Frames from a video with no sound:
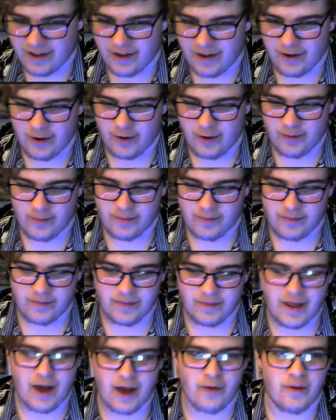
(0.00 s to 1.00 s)
Yeah, that's what
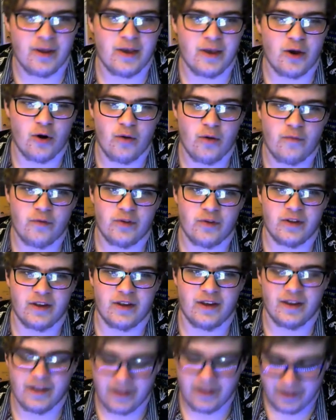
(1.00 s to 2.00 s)
I'm Not saying. really
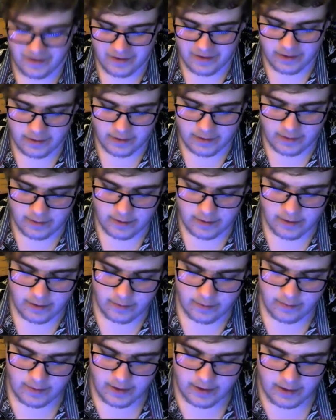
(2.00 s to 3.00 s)
hopefully
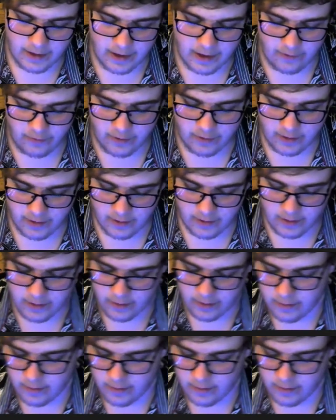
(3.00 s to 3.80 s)
um indefinitely.